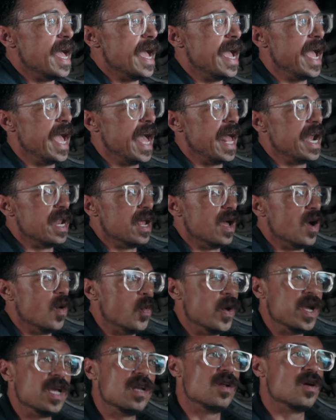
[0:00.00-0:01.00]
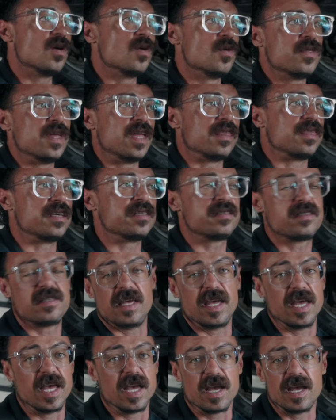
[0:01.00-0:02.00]
And we knew that this
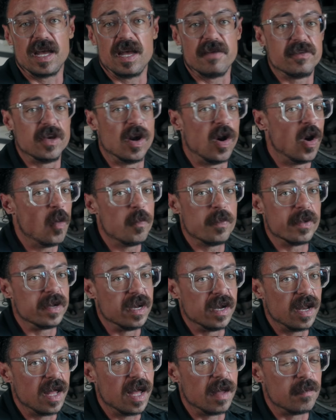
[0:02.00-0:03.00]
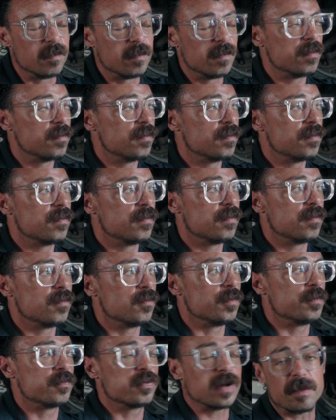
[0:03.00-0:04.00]
thing, if you opened it up,
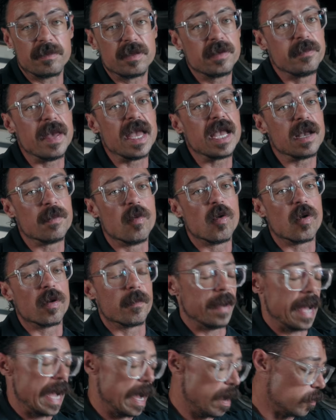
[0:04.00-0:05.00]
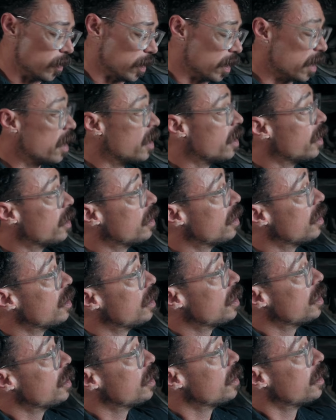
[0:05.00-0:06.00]
would probably make more power.
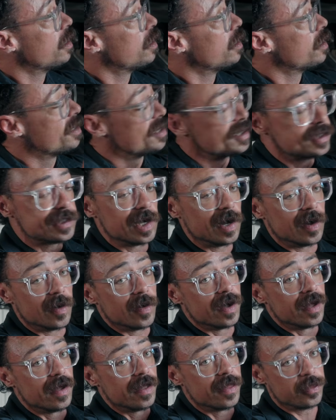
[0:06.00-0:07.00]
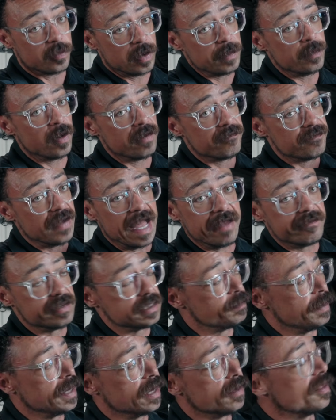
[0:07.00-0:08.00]
So 3.5
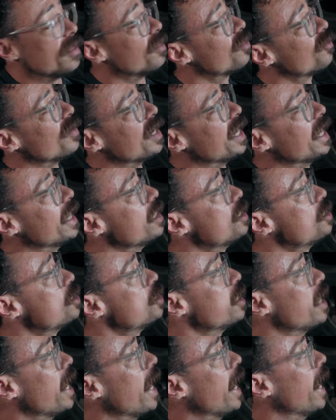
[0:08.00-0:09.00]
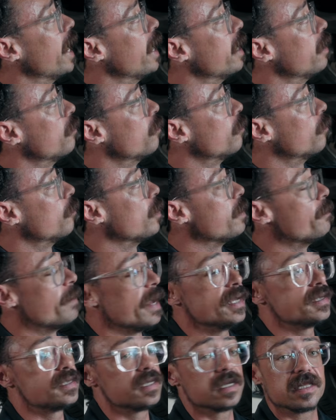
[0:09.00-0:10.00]
is bigger than 3-inch, and we
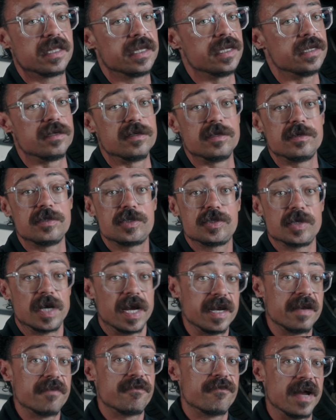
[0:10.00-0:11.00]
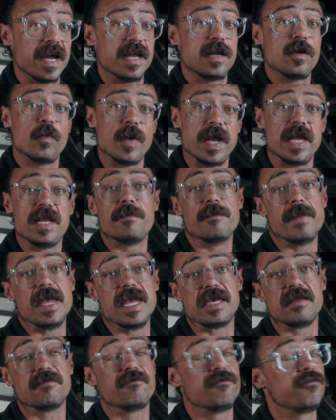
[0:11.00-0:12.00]
basically tried to find a way to
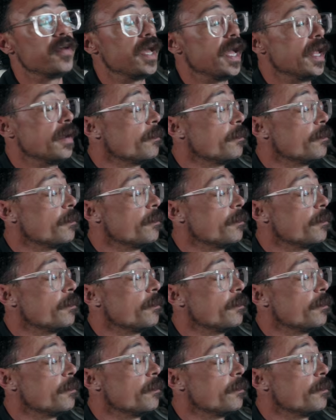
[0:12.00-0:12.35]
make it fit.